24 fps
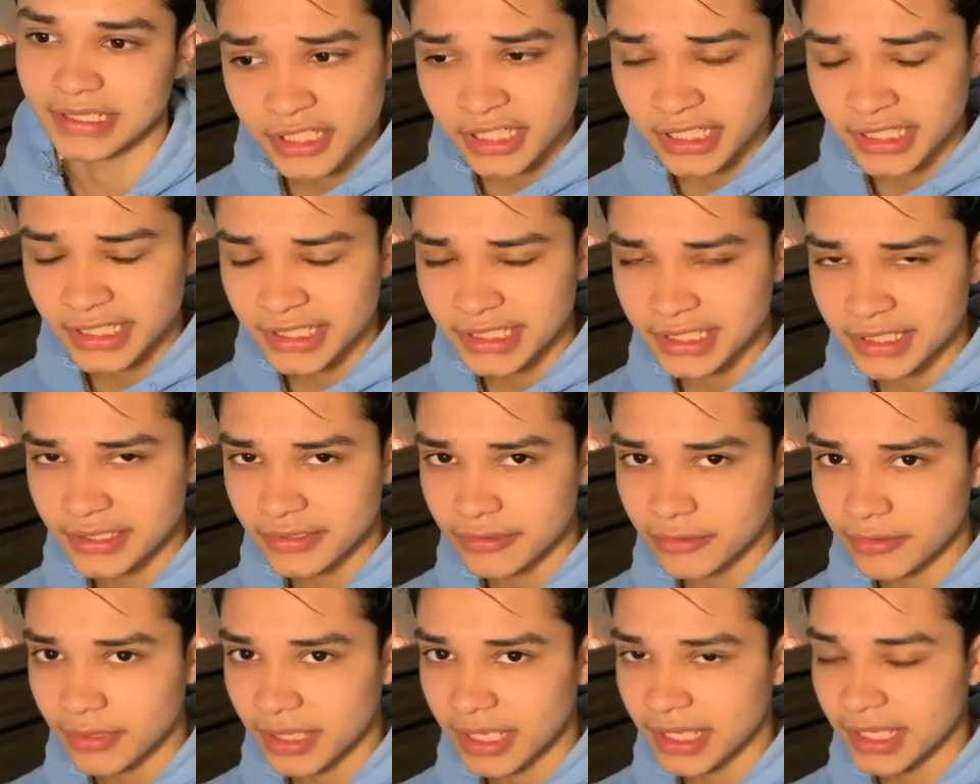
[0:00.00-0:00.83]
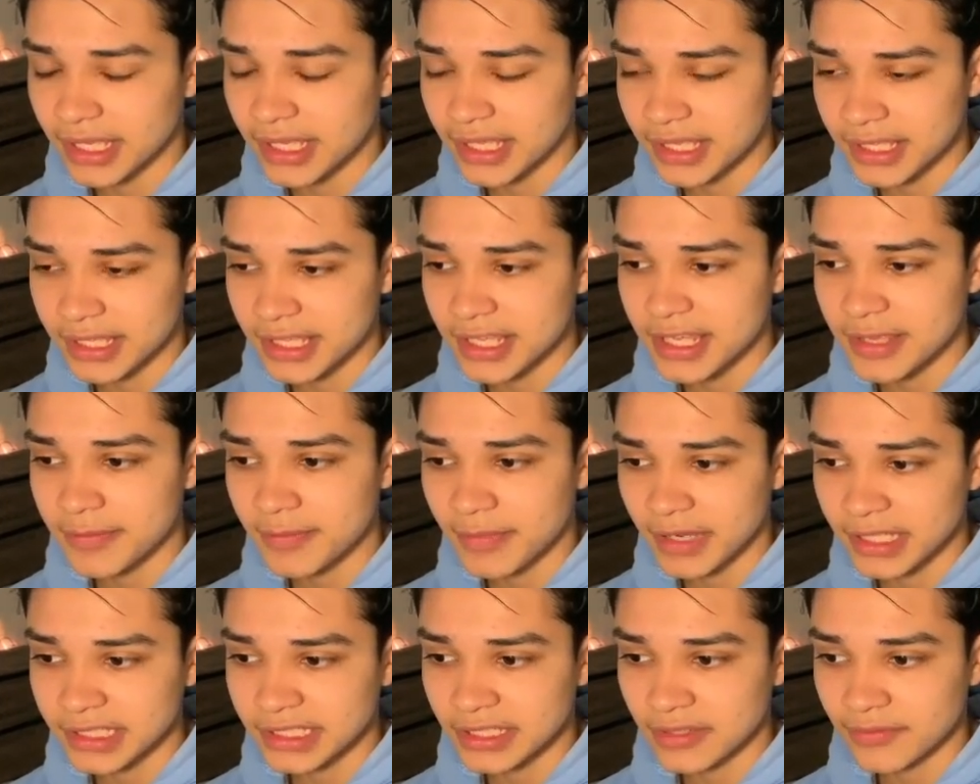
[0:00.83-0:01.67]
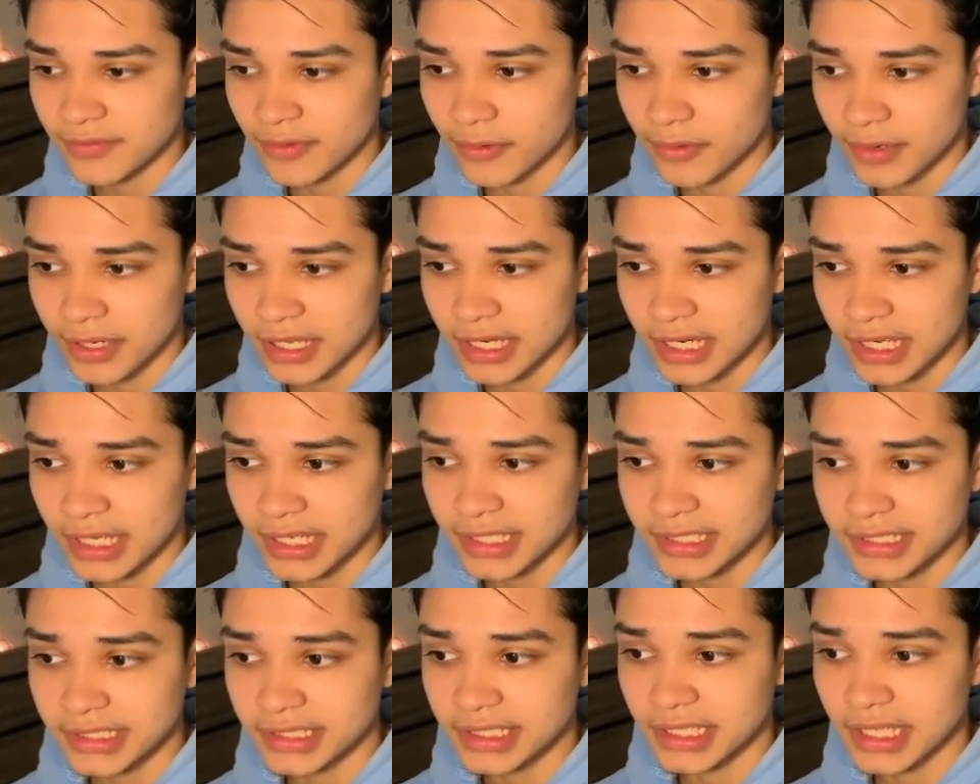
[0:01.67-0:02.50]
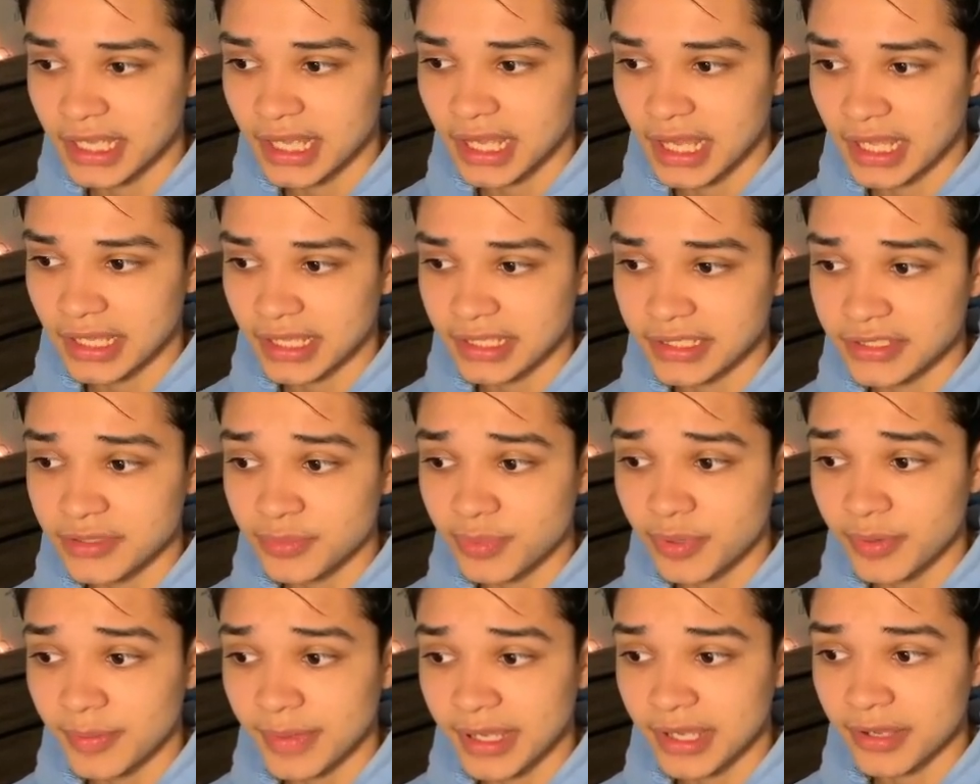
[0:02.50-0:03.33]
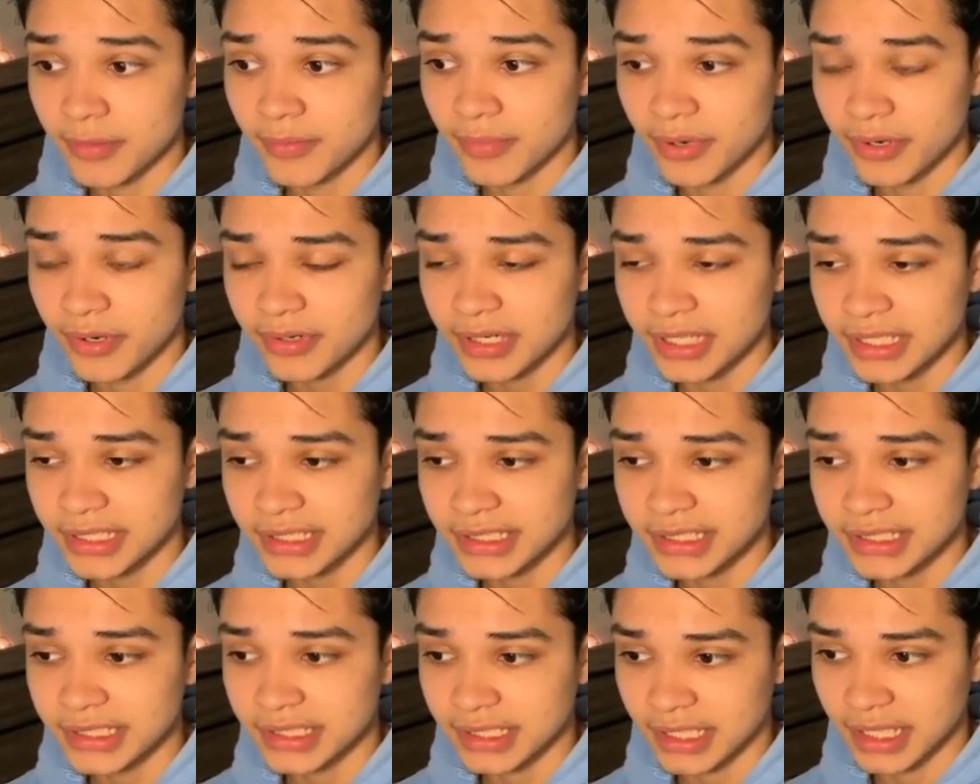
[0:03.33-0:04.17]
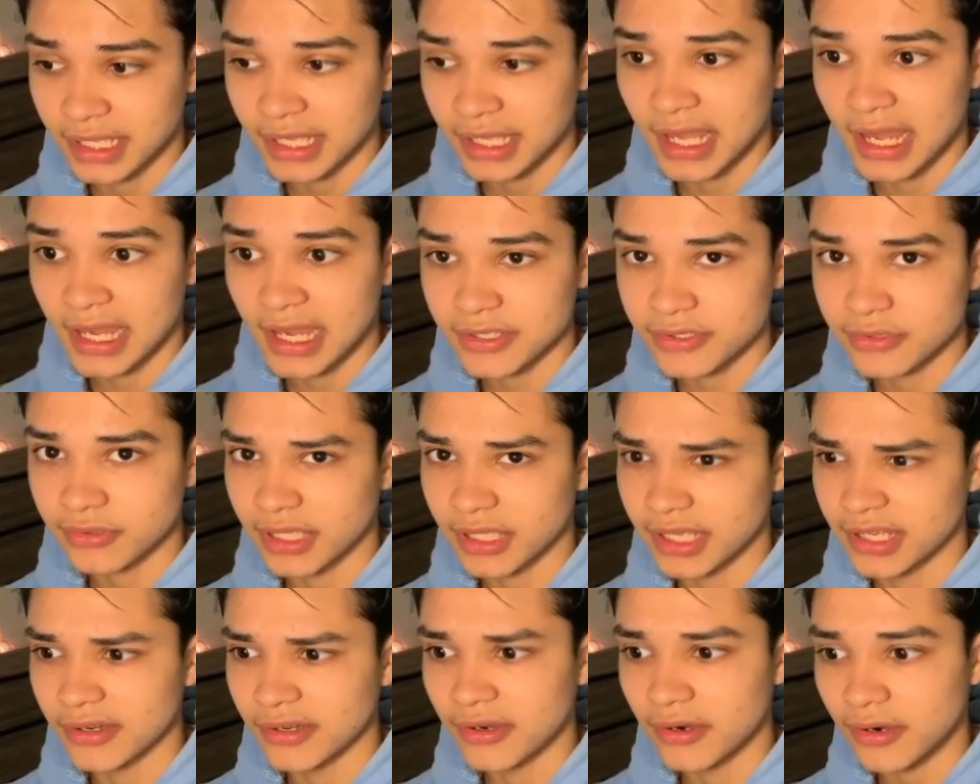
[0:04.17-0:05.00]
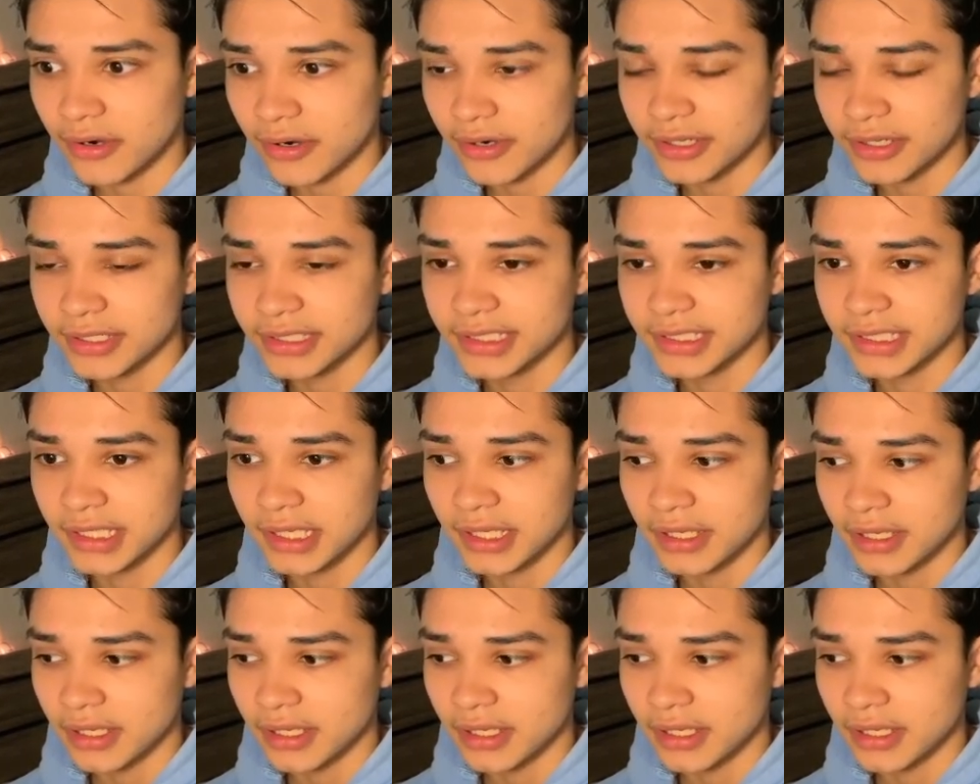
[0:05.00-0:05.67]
Just to like keep myself organized, I like to put my components, like actual like cards,